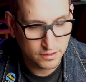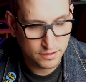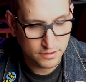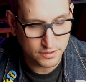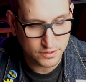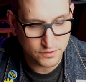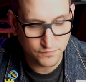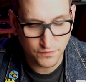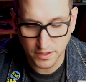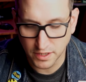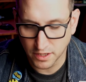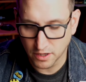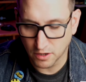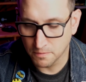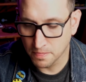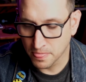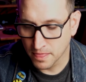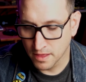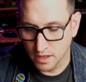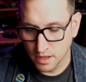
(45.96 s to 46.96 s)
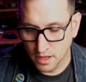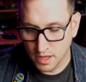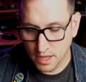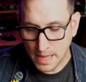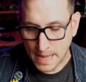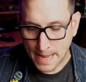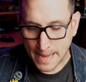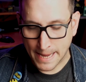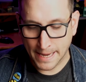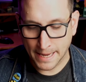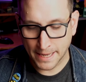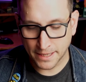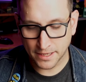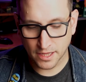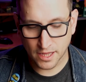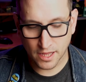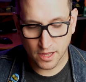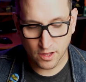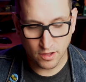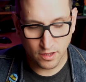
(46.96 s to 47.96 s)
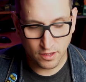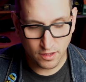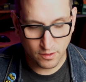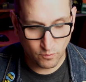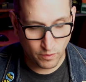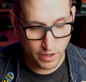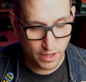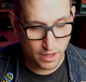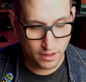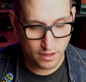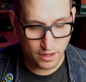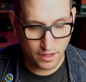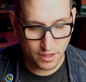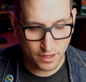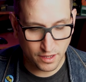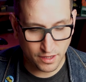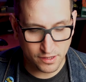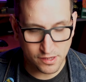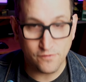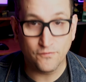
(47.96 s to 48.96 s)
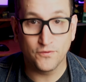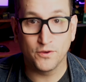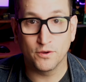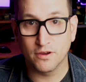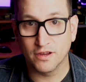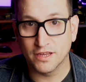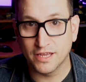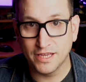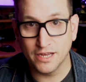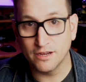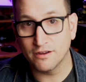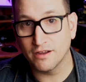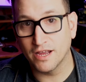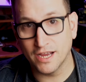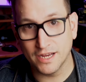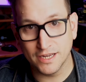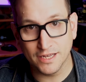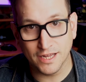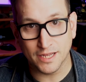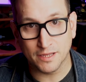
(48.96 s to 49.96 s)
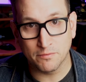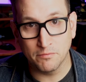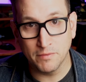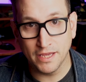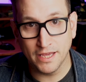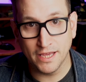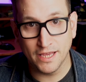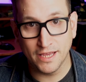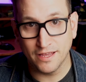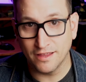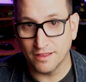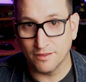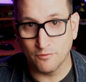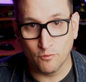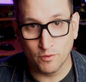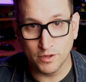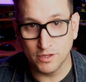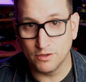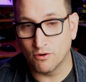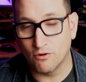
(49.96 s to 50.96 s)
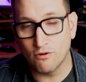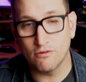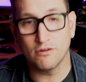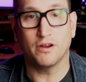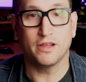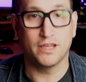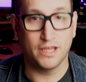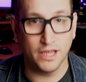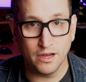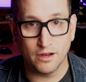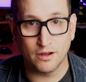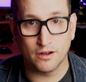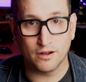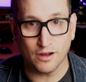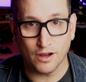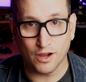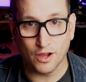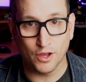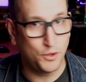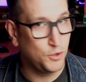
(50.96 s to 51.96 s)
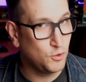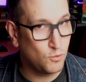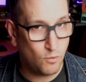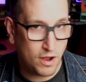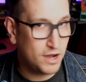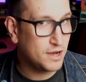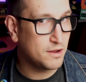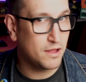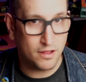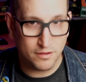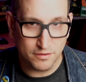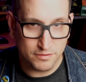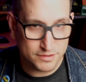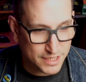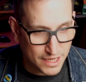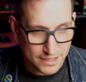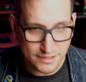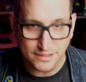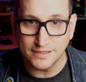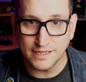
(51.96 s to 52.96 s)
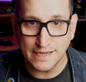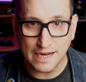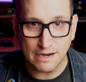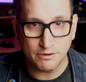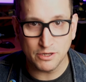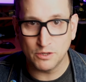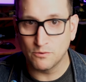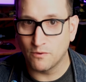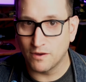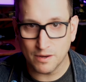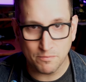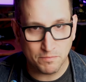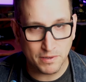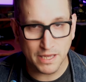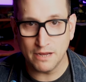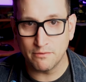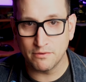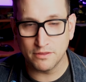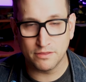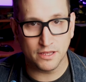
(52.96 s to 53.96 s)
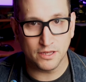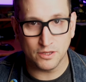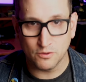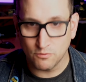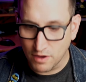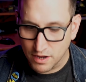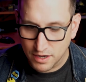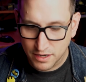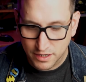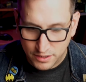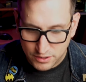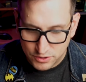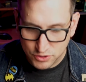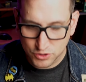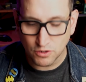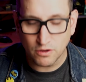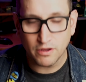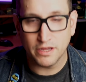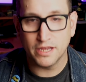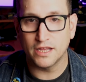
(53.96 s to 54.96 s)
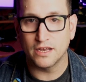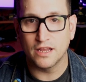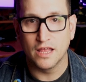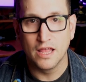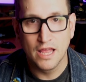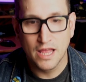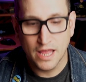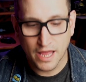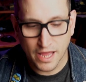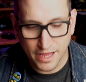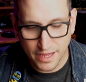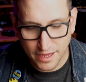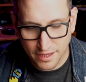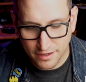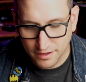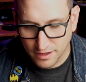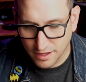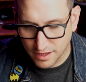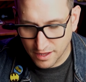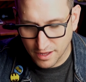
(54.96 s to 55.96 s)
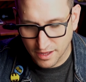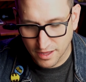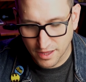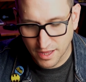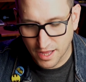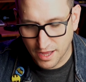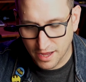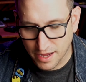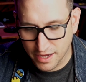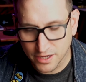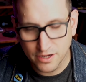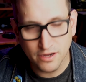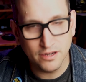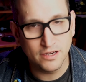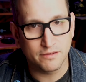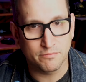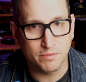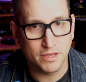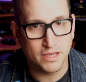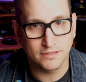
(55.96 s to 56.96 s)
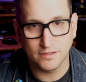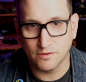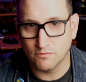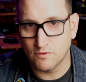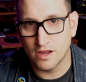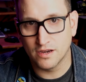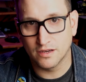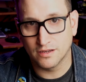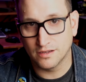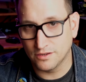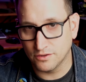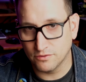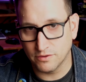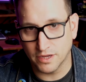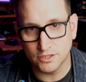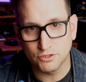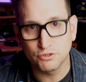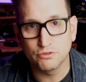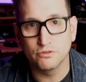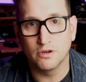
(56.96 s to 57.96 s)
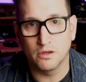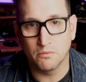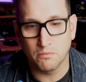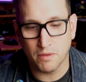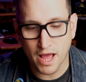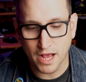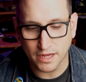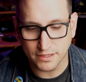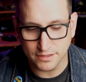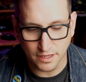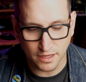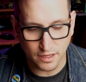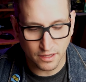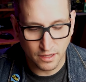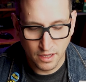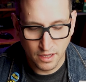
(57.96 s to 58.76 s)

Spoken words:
this video. And if you're a gearhead like me, when you order gear, you want to test it out, you want to play with it, you want to enjoy it, and I couldn't because I wanted to do a true unboxing.